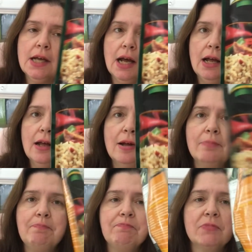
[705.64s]

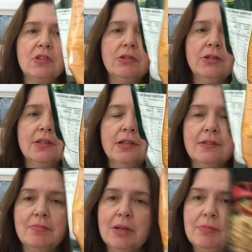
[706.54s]
um, so I
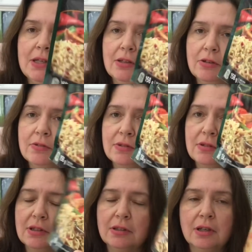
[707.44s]
thought maybe, you know,
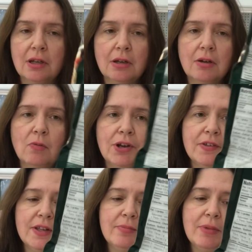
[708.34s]
one
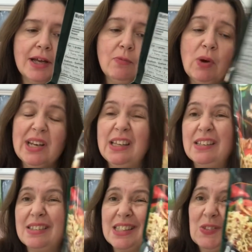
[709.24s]
of them might want to
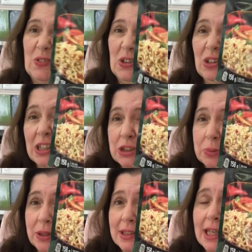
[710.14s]
eat this for lunch one